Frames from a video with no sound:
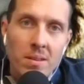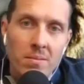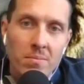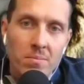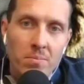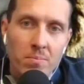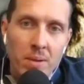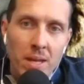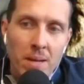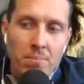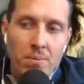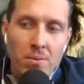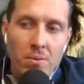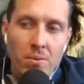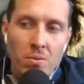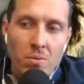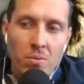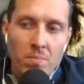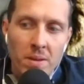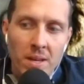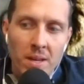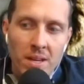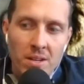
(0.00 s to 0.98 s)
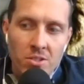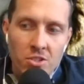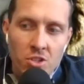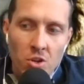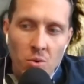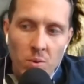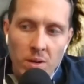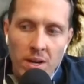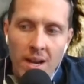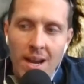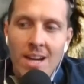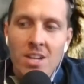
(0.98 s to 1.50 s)
People being so
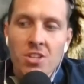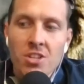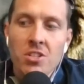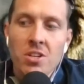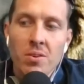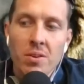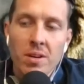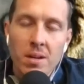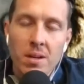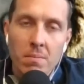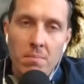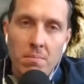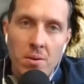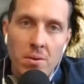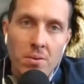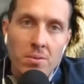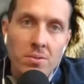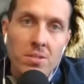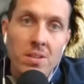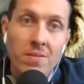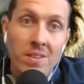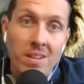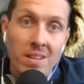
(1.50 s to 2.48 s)
reactionary and impulsive.